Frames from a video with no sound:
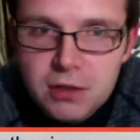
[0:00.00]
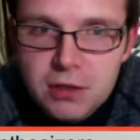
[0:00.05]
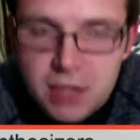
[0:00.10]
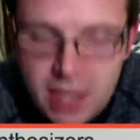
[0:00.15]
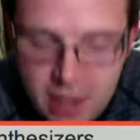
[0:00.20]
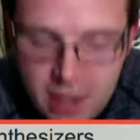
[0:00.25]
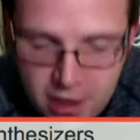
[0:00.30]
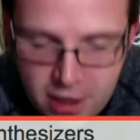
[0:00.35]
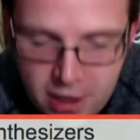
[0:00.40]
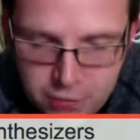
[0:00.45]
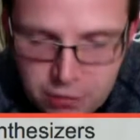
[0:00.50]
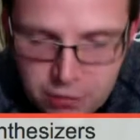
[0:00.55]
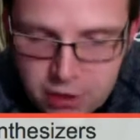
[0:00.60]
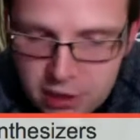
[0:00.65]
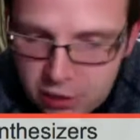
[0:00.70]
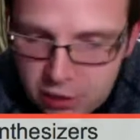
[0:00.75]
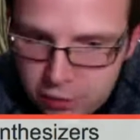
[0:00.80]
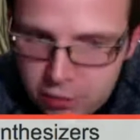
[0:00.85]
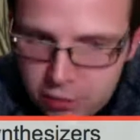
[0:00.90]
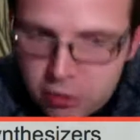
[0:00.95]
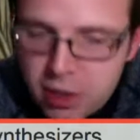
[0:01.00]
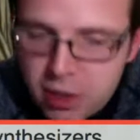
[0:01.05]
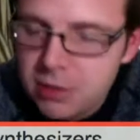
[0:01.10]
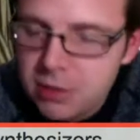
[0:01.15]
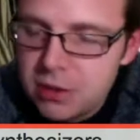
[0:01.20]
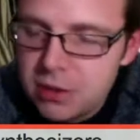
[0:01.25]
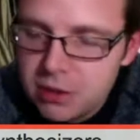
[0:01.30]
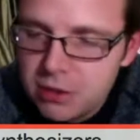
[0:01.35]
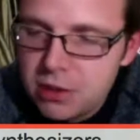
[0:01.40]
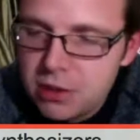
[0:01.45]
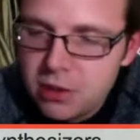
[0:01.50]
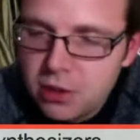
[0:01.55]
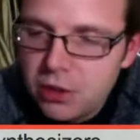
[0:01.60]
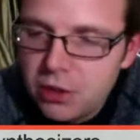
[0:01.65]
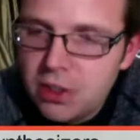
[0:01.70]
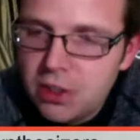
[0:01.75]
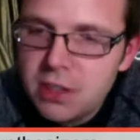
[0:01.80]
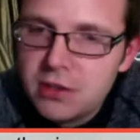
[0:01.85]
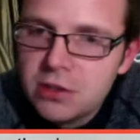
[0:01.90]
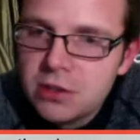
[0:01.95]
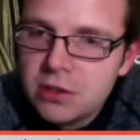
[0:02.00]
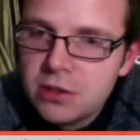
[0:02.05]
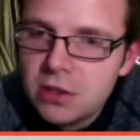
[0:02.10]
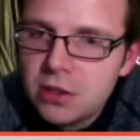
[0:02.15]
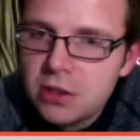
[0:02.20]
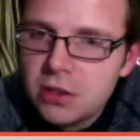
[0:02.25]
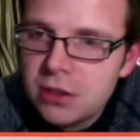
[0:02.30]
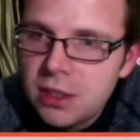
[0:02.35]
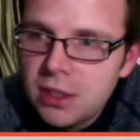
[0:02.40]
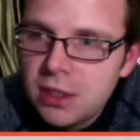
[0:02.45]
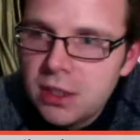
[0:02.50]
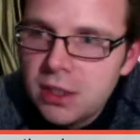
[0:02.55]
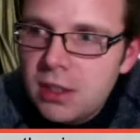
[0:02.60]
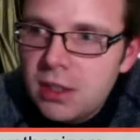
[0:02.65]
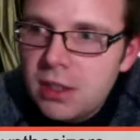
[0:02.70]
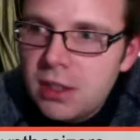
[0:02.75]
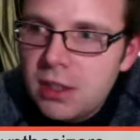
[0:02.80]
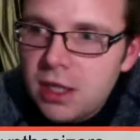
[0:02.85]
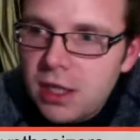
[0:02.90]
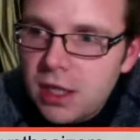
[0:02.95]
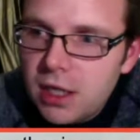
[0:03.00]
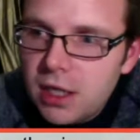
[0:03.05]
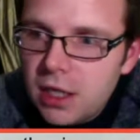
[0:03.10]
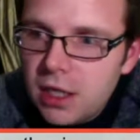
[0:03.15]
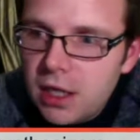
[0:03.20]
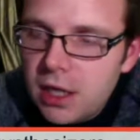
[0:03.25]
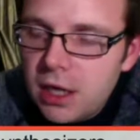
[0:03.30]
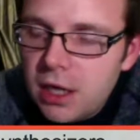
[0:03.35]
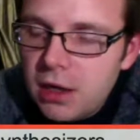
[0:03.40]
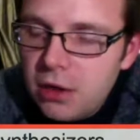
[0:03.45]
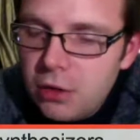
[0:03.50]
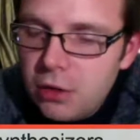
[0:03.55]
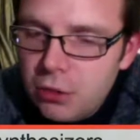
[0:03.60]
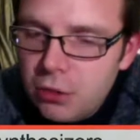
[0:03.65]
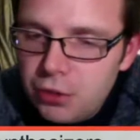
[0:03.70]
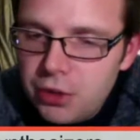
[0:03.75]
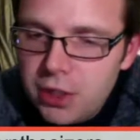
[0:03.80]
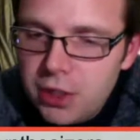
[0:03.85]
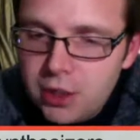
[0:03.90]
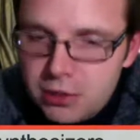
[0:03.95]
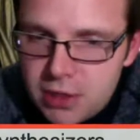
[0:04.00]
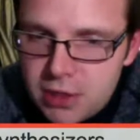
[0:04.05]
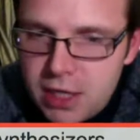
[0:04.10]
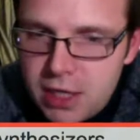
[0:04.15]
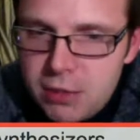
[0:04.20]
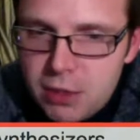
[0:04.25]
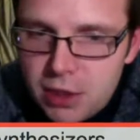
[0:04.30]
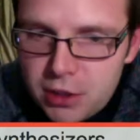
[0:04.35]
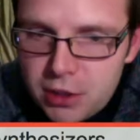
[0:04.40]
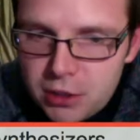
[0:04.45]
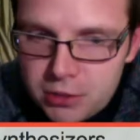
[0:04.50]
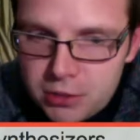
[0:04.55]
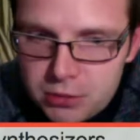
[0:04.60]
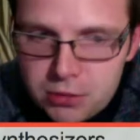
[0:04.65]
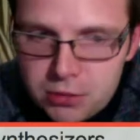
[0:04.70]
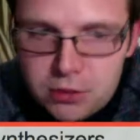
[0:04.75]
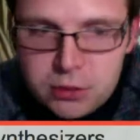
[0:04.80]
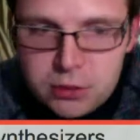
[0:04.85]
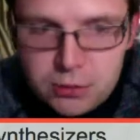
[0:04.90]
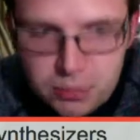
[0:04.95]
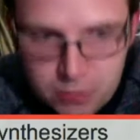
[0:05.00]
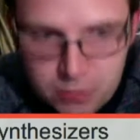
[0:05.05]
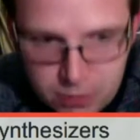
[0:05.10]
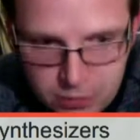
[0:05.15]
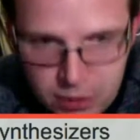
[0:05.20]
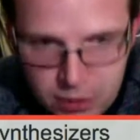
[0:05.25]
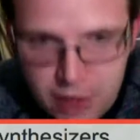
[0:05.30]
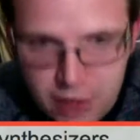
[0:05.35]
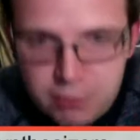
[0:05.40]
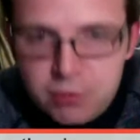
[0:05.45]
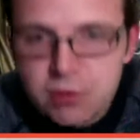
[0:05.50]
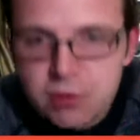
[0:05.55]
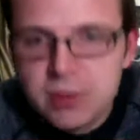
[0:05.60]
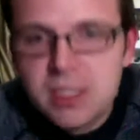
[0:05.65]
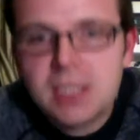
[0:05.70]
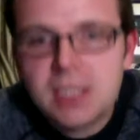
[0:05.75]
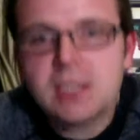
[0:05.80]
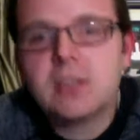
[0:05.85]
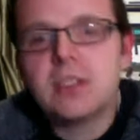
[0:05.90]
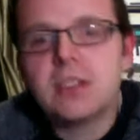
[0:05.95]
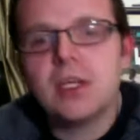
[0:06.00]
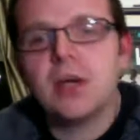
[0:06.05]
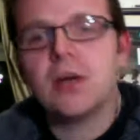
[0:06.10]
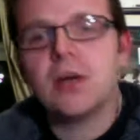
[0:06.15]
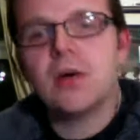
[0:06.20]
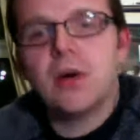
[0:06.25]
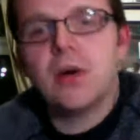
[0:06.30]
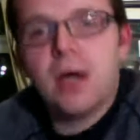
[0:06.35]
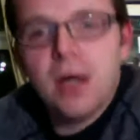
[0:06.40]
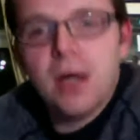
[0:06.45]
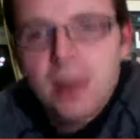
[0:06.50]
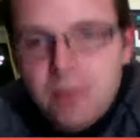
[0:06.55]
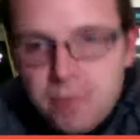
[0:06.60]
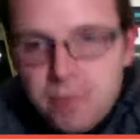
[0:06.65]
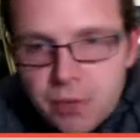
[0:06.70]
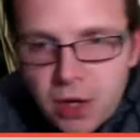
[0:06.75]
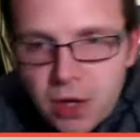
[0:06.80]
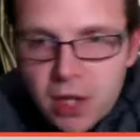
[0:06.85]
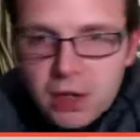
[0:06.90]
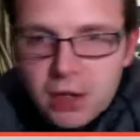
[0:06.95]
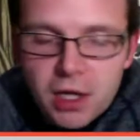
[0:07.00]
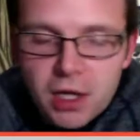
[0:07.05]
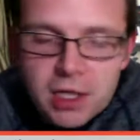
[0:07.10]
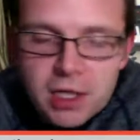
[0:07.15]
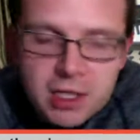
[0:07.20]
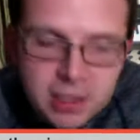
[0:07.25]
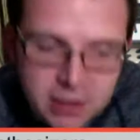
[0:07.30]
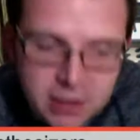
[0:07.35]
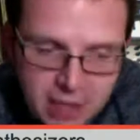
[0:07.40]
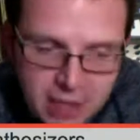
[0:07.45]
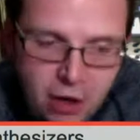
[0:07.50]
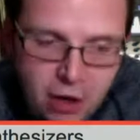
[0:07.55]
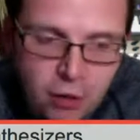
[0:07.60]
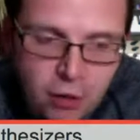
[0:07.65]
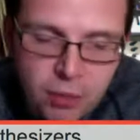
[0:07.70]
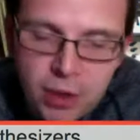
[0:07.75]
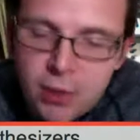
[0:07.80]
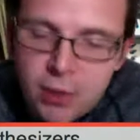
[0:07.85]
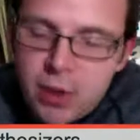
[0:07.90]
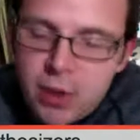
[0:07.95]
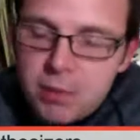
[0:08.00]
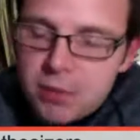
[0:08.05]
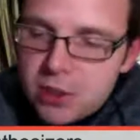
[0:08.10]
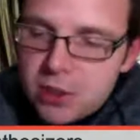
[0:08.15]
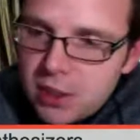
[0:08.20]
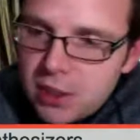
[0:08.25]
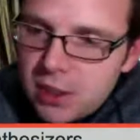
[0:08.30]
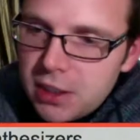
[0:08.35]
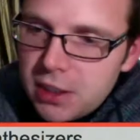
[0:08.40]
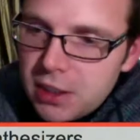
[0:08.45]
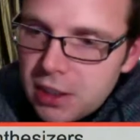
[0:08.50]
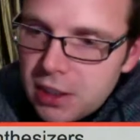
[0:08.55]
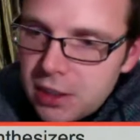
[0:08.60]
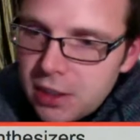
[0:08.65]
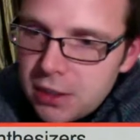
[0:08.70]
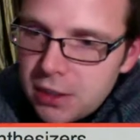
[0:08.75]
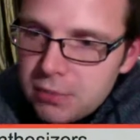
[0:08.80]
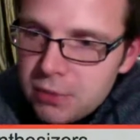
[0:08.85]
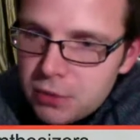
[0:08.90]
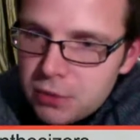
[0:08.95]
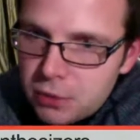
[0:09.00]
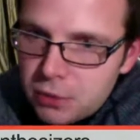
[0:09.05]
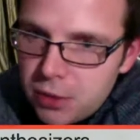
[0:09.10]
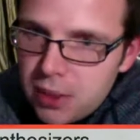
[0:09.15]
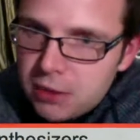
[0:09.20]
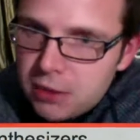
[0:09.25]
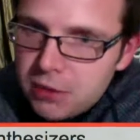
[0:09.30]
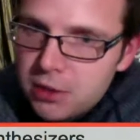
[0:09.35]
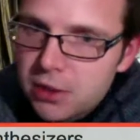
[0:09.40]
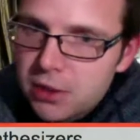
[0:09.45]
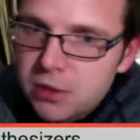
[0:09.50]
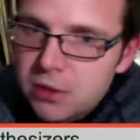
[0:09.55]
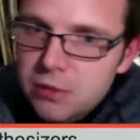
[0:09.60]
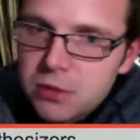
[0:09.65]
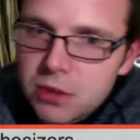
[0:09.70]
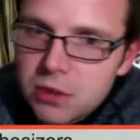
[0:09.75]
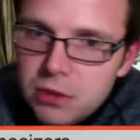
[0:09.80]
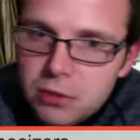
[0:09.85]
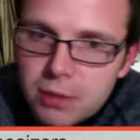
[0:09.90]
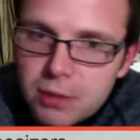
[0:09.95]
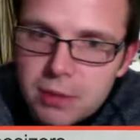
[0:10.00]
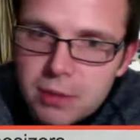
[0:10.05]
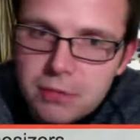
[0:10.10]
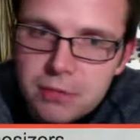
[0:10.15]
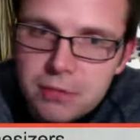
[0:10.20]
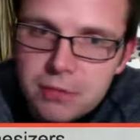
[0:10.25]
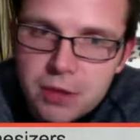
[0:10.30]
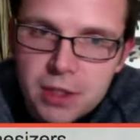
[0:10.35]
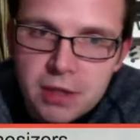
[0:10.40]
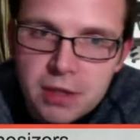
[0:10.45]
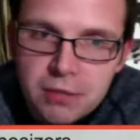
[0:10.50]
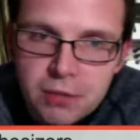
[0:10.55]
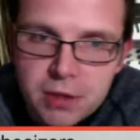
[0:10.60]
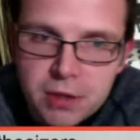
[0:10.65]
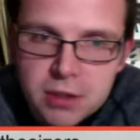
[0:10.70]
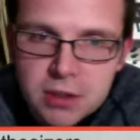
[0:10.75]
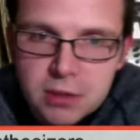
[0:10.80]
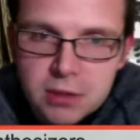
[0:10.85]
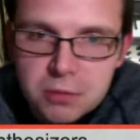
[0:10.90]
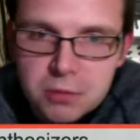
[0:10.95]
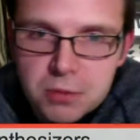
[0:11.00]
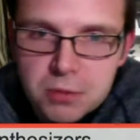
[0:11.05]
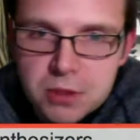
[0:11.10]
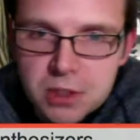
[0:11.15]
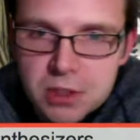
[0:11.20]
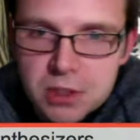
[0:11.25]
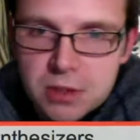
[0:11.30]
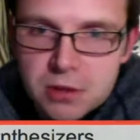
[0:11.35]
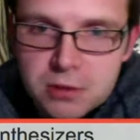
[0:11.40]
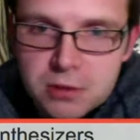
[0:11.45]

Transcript: Every little parameter has gone into audio demos, everything. So I linked that on my website as well. So you'll be able to find that via Soulsby Synths.